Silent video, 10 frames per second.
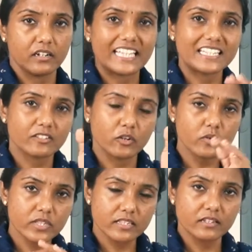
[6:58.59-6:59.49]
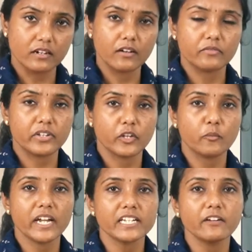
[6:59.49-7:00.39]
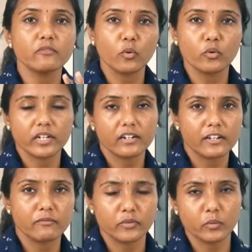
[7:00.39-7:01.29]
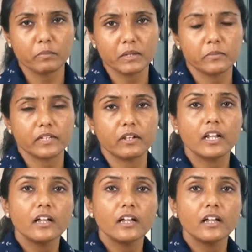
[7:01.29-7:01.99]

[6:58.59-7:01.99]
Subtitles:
It looks curved. You might have noted in few people.